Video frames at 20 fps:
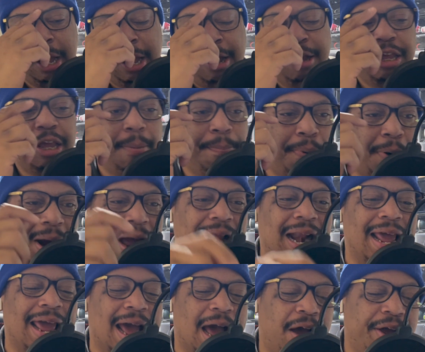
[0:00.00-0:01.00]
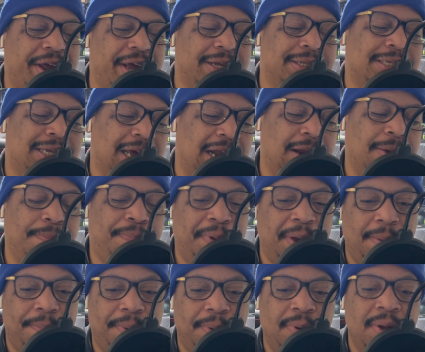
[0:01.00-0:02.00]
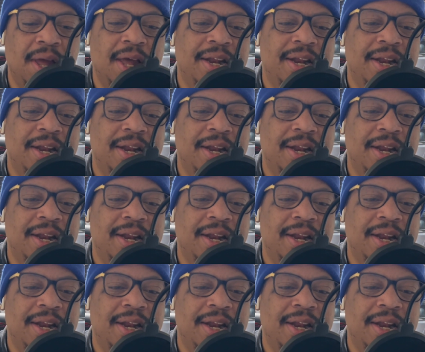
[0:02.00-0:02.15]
You're probably out here telling people